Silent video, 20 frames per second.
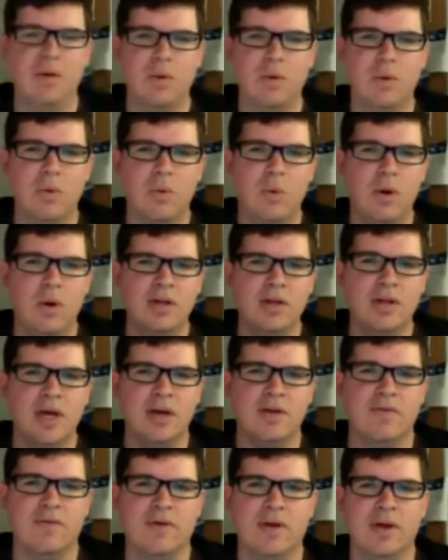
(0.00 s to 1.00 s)
One
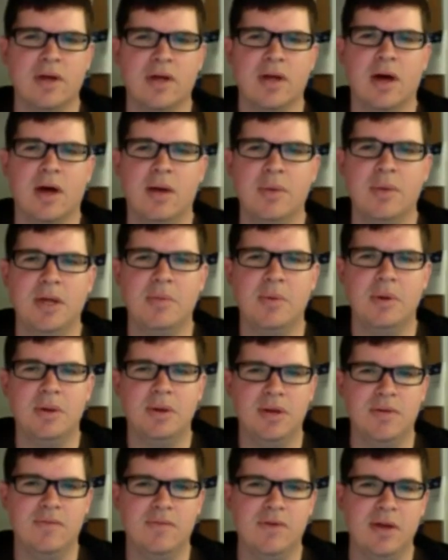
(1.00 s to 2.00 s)
kind of a common
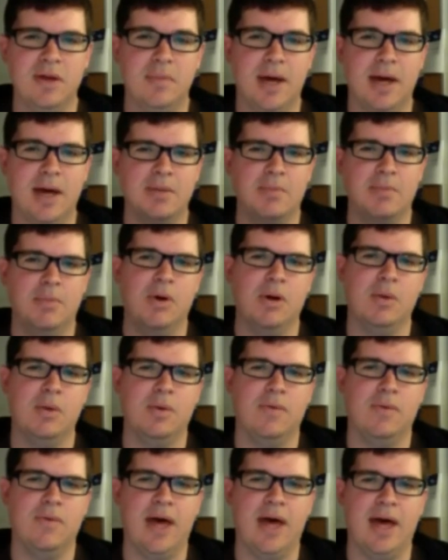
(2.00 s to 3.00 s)
community feedback point
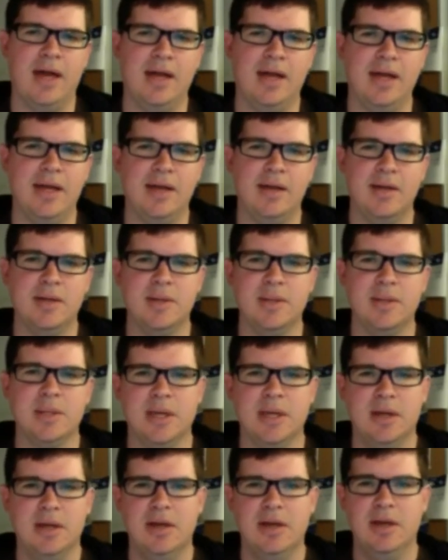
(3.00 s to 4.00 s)
we've had is,
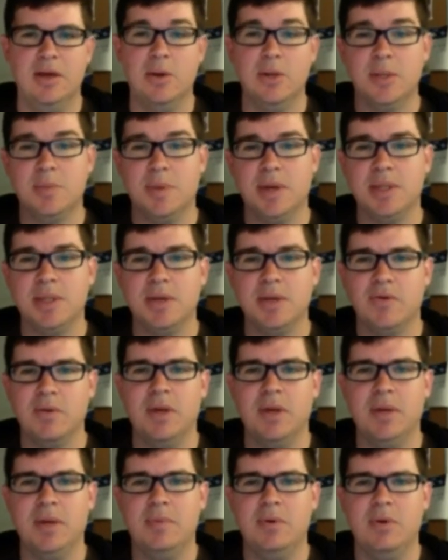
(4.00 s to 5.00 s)
especially for
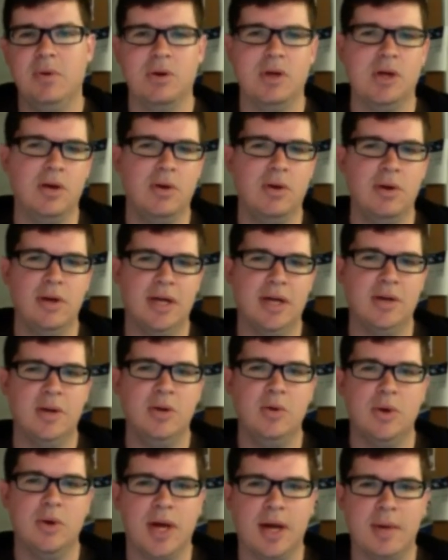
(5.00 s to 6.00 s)
people who are curating a
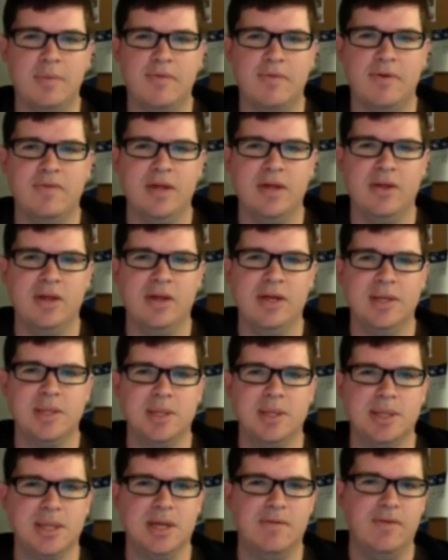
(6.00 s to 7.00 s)
new top 50
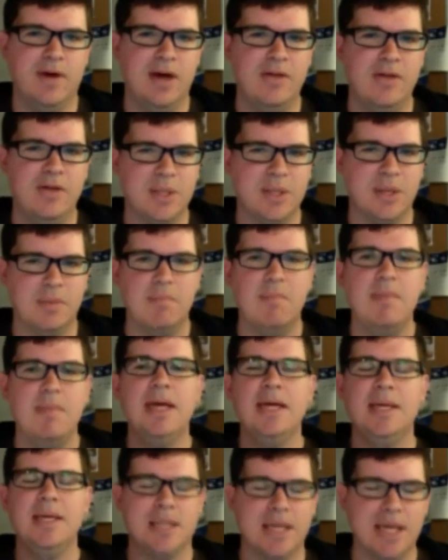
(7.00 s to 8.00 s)
list, is they find this
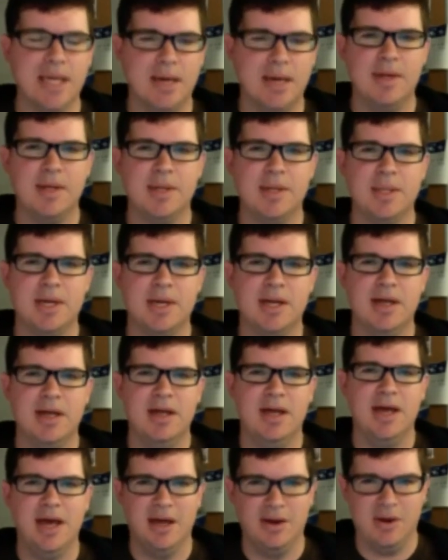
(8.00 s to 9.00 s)
amazing image
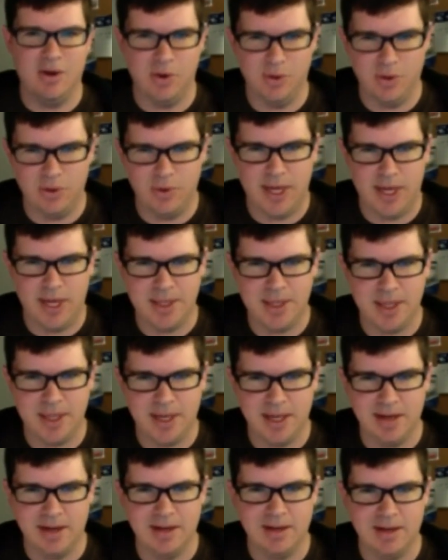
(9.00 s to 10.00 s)
and no location
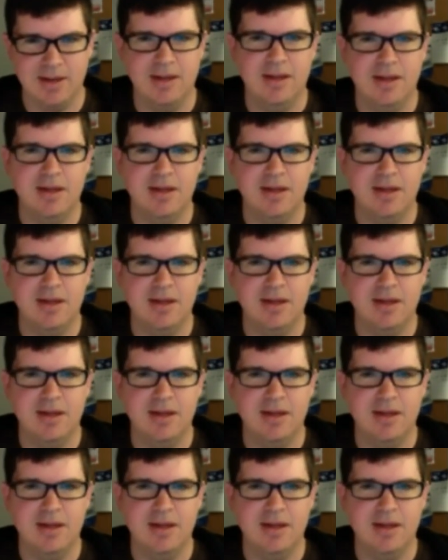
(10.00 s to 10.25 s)
data.